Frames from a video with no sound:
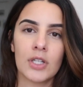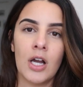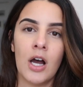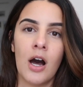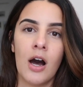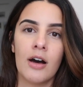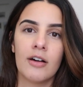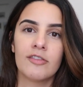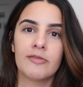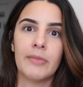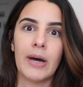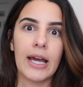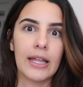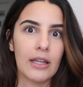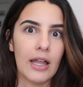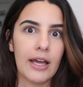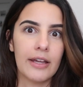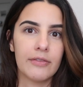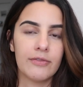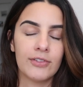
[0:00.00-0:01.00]
of my
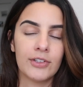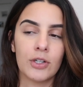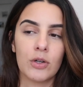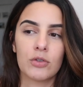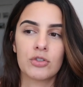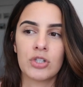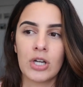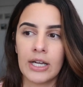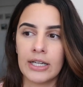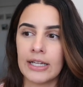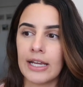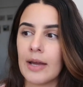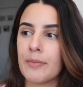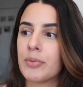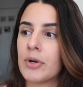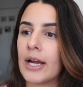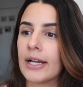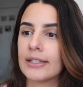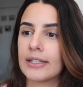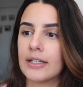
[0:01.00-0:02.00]
life, you know, trying to
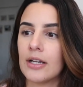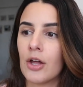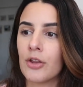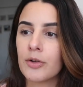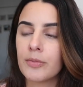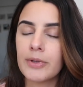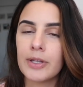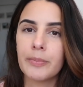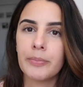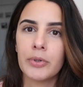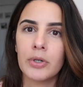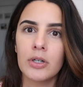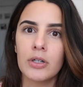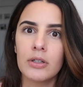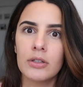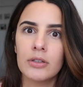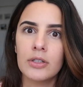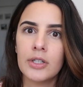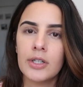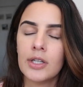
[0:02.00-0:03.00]
get pregnant. Other
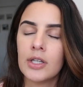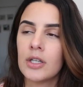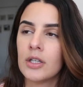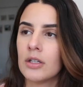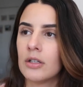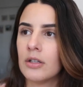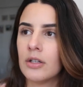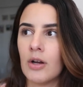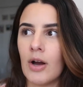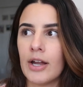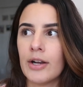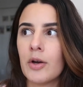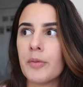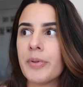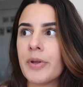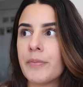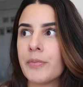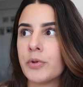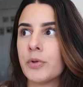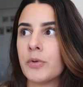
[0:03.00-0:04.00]
people, you know, I know
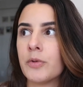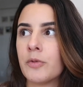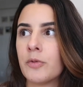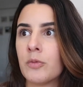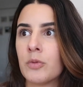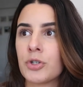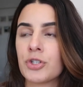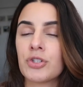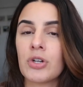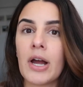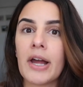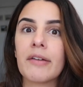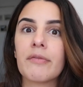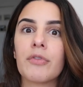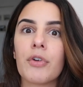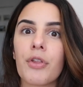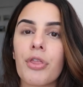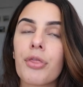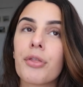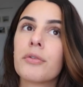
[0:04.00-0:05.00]
people who were trying
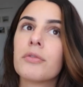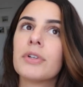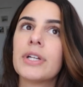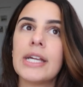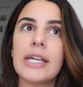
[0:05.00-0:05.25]
for 3